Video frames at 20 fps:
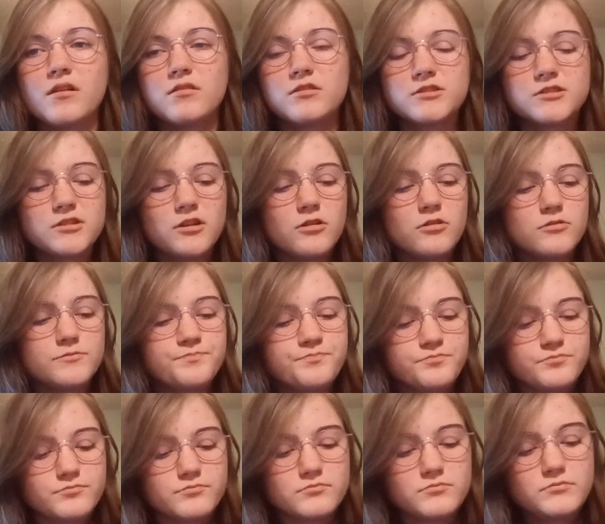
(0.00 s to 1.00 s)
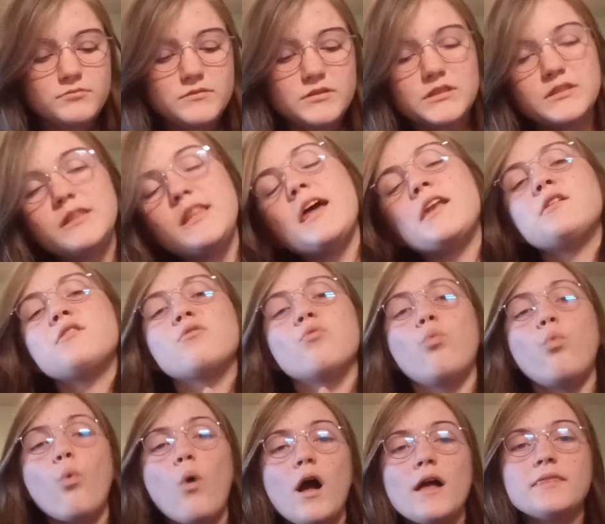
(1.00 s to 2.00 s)
So that is
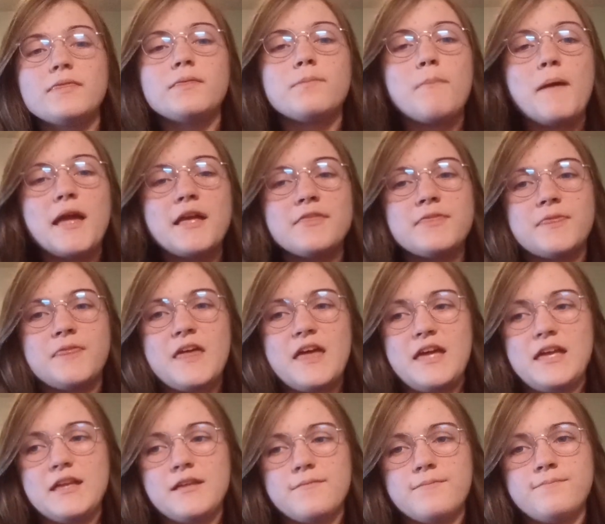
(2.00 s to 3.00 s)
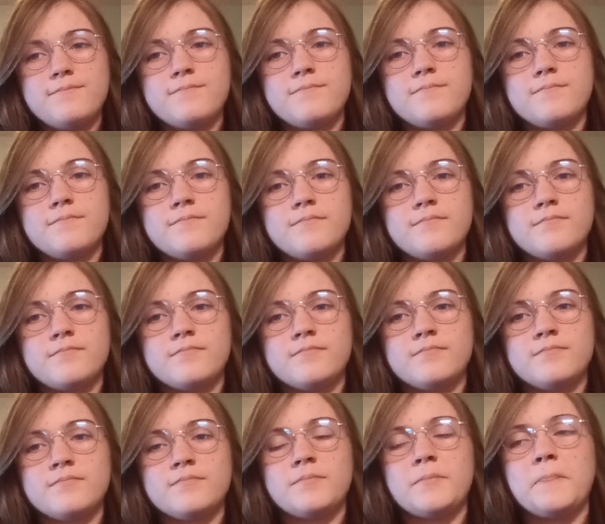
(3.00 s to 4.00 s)
one main thing
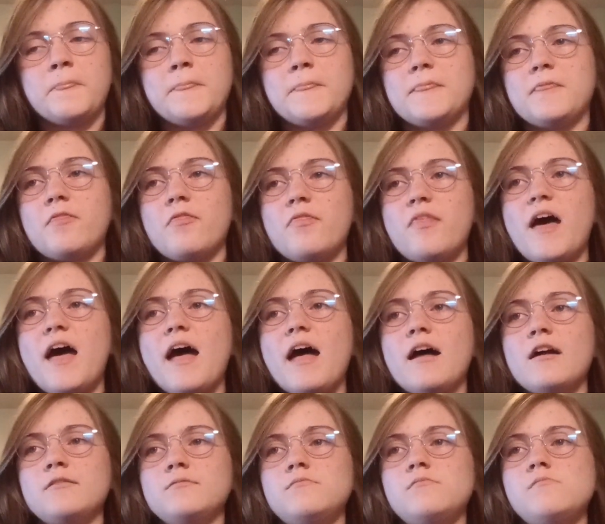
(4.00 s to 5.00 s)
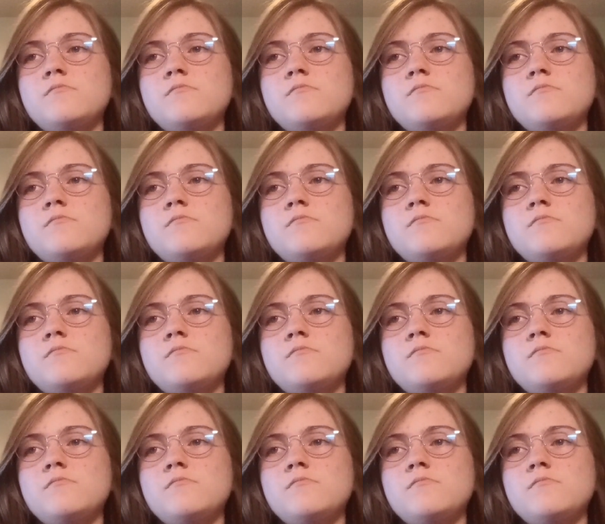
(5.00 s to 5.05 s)
that